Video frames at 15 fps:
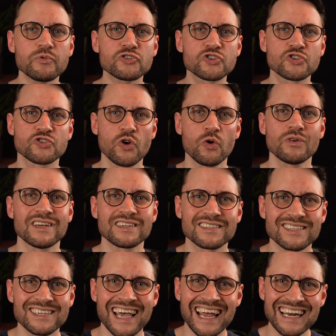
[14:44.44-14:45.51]

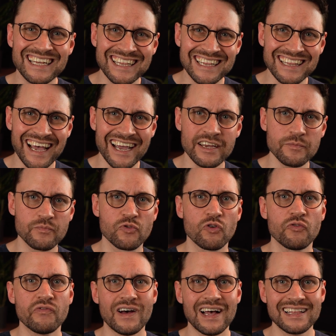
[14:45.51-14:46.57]
personas and client
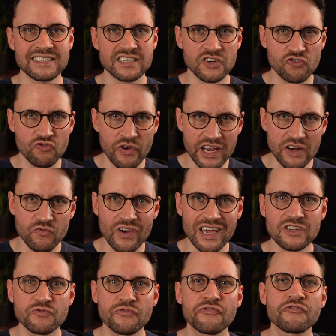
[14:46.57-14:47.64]
profile is a great
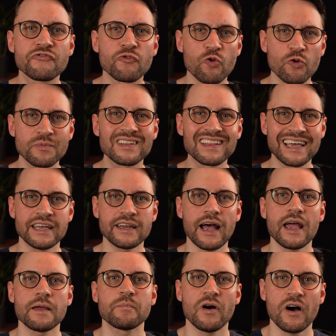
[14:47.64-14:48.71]
way to formulate a
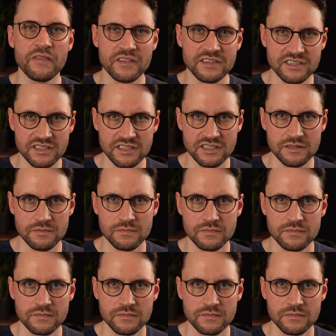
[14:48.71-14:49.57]
hypothesis.